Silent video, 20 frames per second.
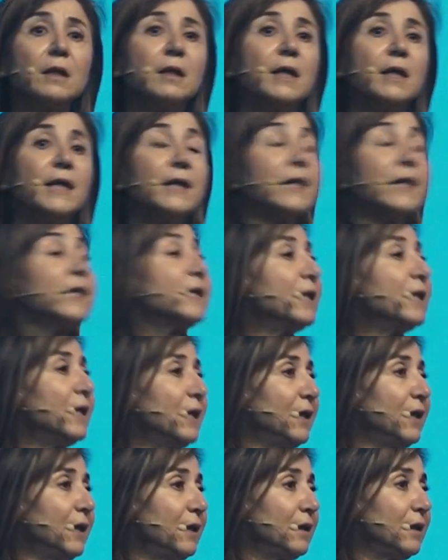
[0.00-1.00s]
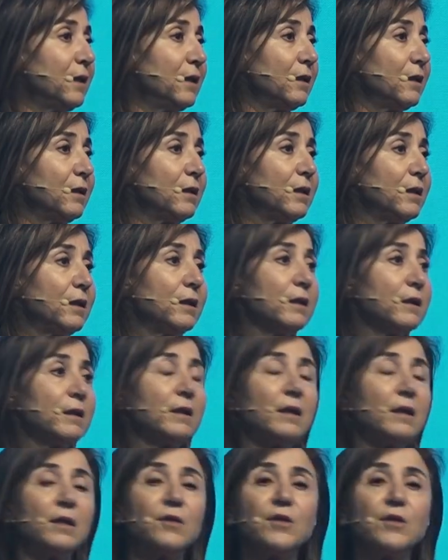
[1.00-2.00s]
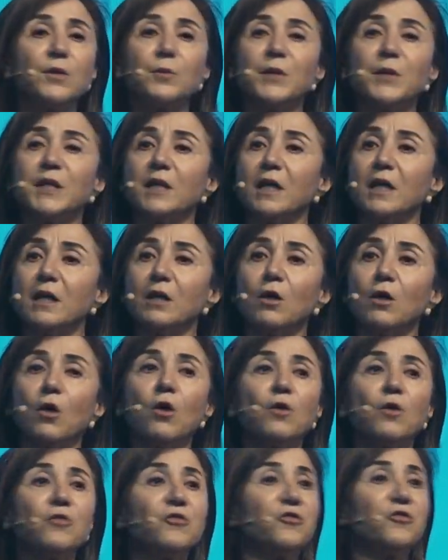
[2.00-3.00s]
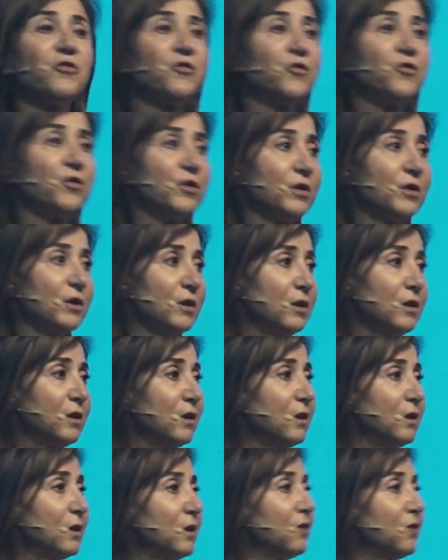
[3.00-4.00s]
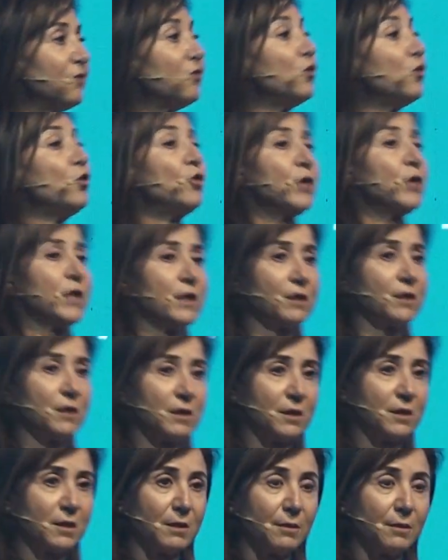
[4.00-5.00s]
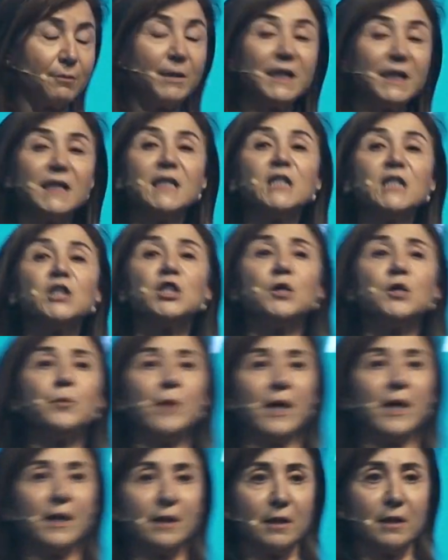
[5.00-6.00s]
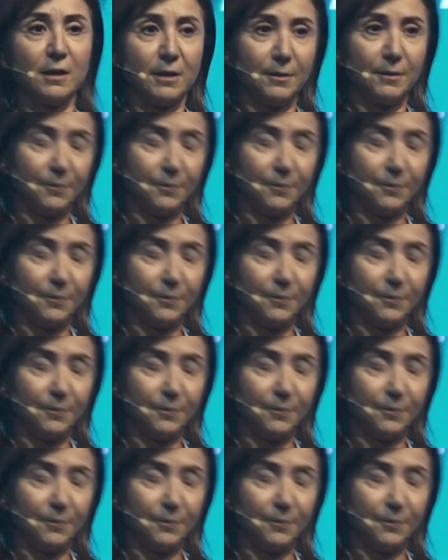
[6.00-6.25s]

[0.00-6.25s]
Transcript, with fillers: in Italy in the middle of Florence, Medici Bank.